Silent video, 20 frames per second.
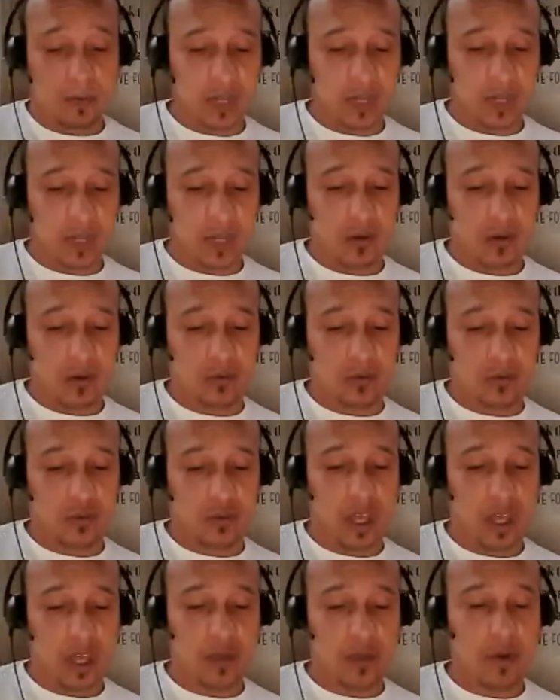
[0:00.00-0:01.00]
search engine
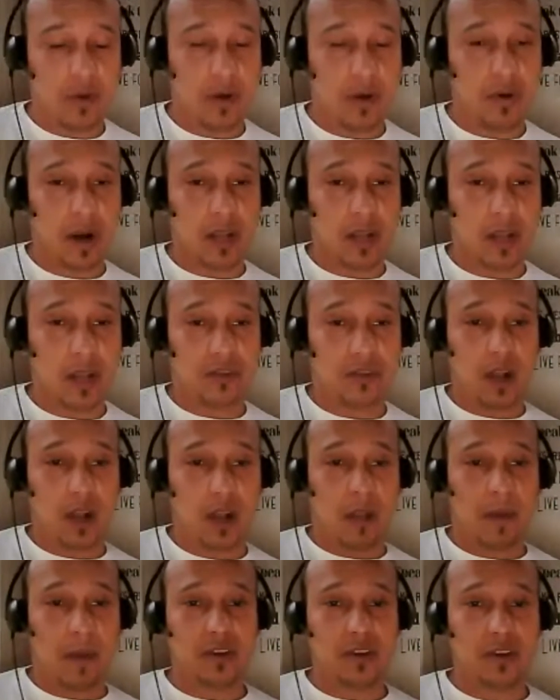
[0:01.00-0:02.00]
ranking or search
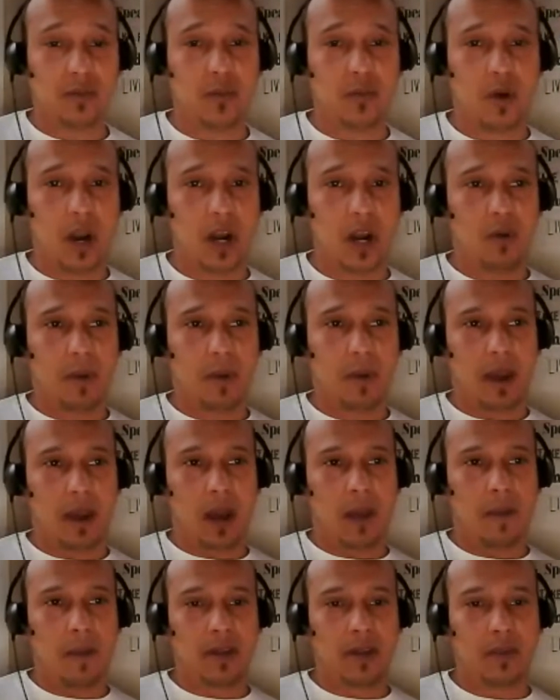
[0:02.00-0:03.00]
engine
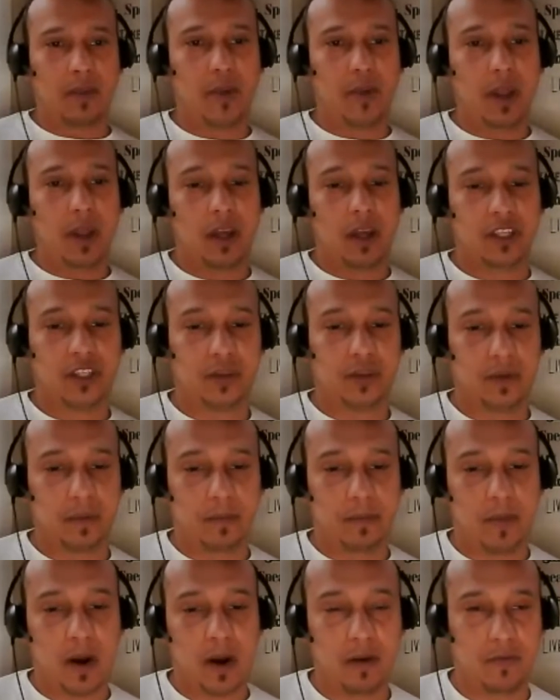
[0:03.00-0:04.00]
traffic.
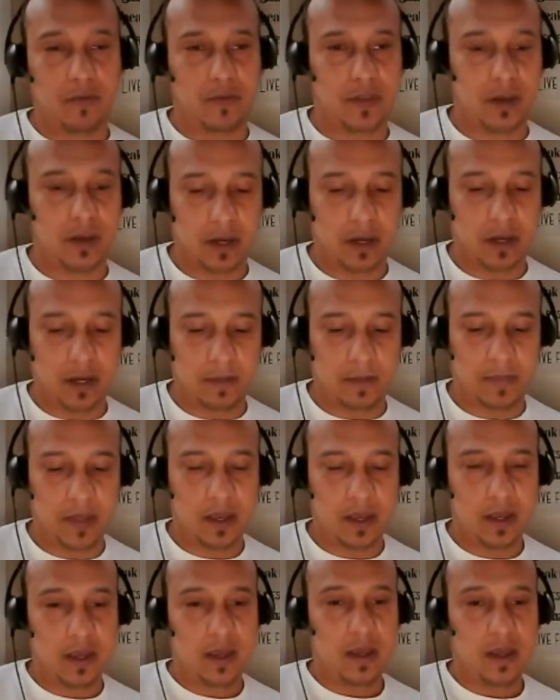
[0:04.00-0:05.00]
So
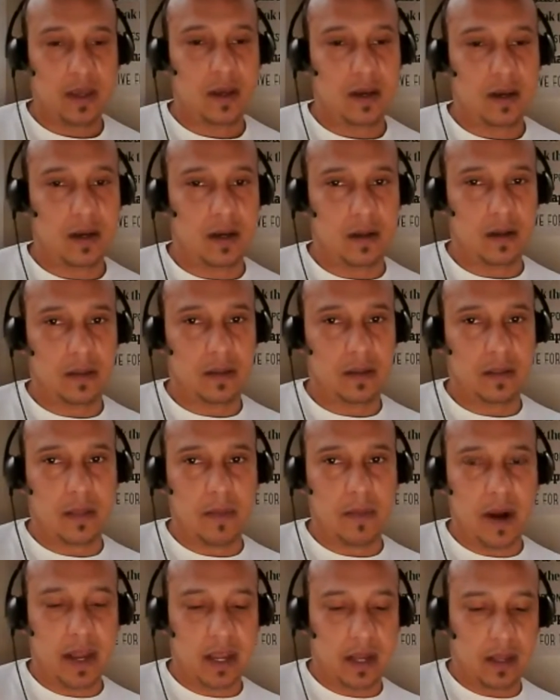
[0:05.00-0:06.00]
today what I want to
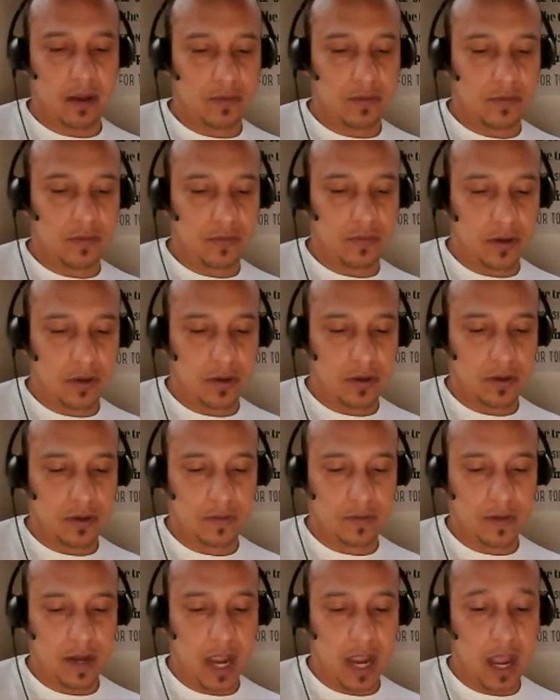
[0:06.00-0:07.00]
talk about is more a little
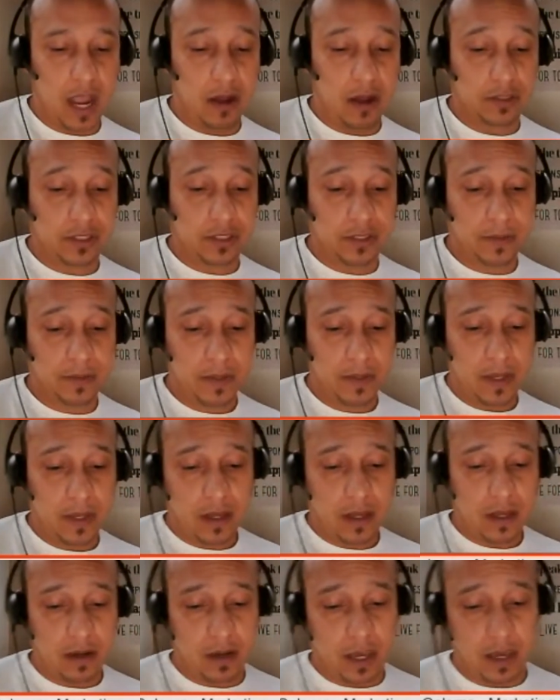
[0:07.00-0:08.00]
bit about the pre-launch
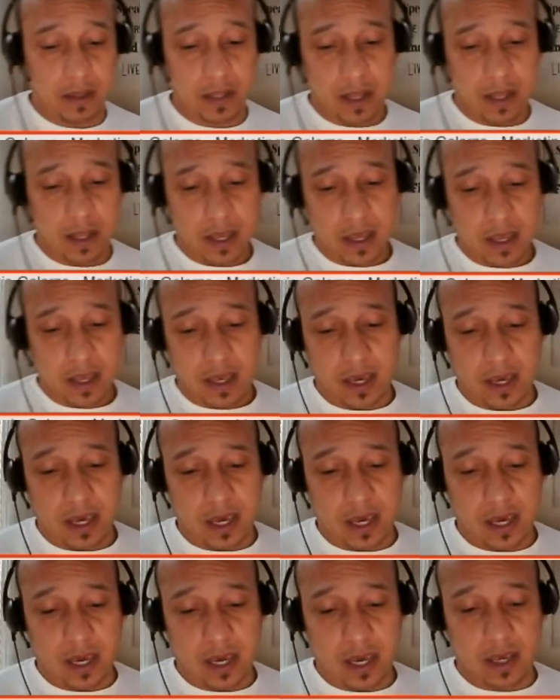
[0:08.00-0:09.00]
part of
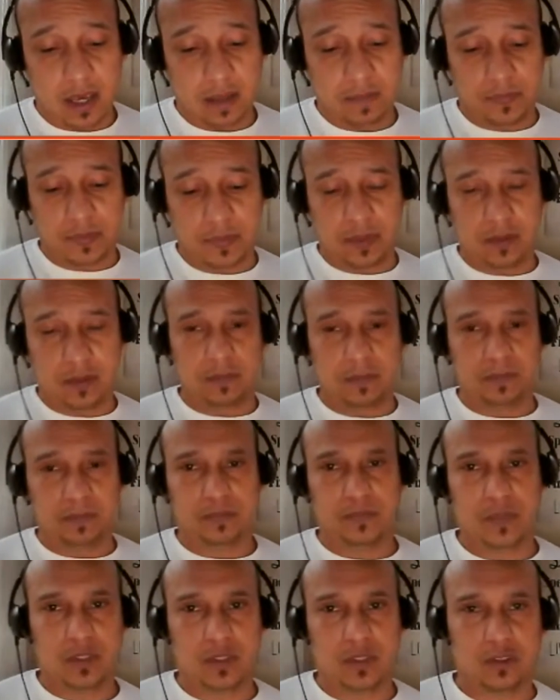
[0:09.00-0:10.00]

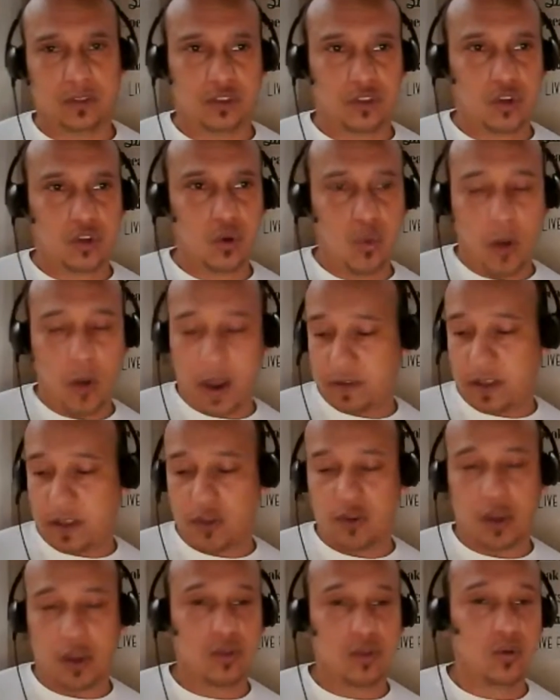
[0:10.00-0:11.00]
the marketing
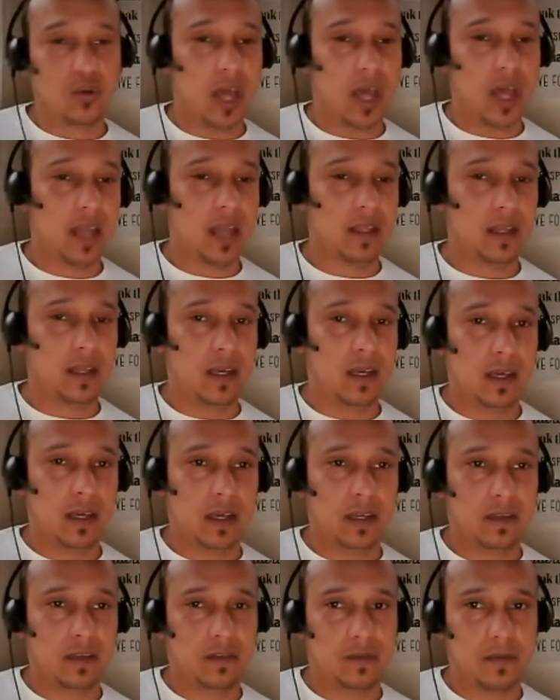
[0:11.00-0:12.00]
of
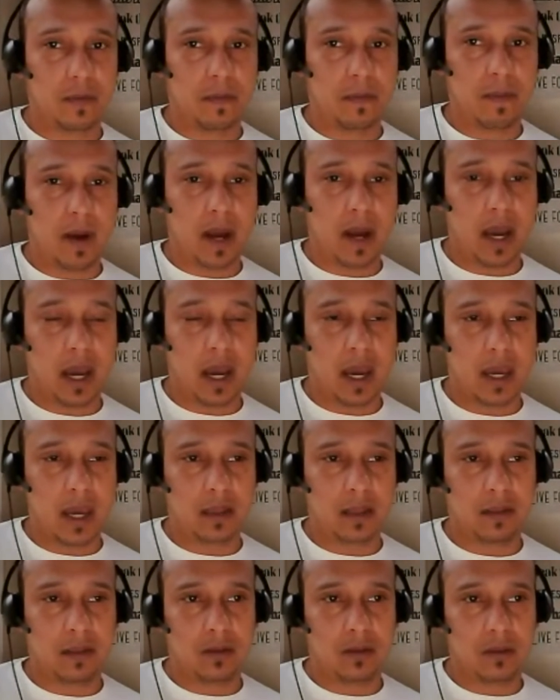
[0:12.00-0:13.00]
Hangouts, okay?
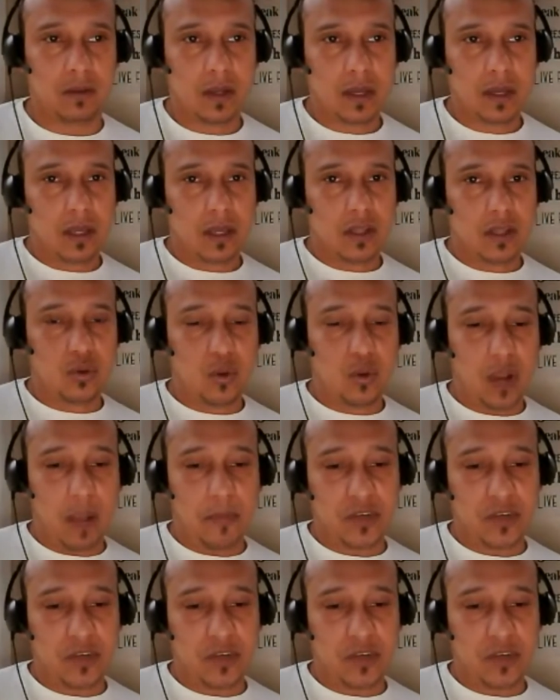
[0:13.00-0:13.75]
And